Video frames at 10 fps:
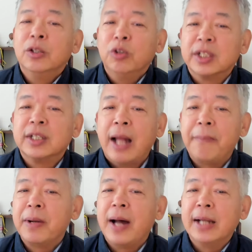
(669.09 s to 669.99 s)
to
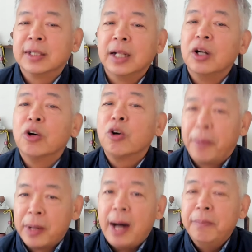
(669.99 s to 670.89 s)
stabilize the local
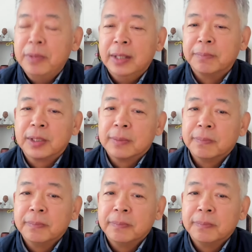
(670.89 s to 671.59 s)
problems.